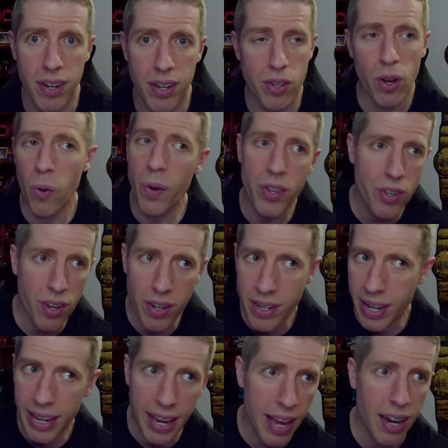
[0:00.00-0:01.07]
It's always
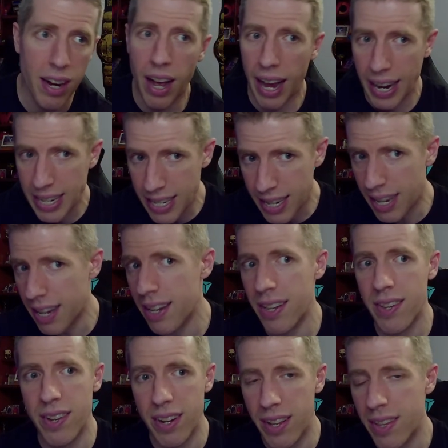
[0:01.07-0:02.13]
good to get
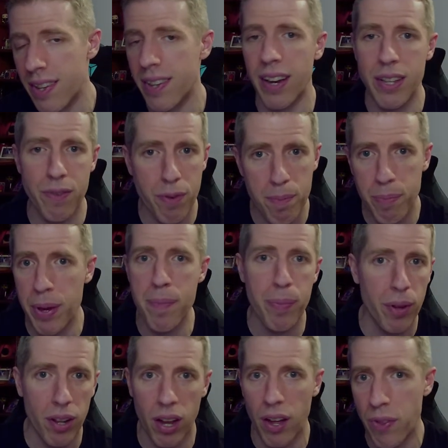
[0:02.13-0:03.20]
ideas and insights from
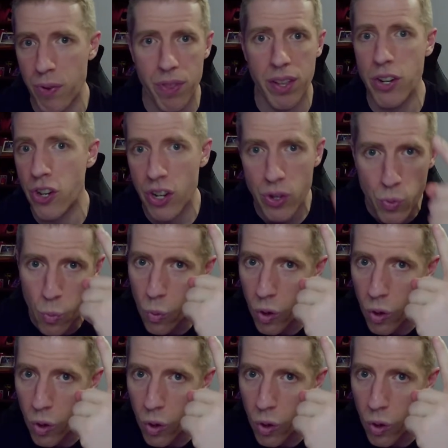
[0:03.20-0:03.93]
people other than just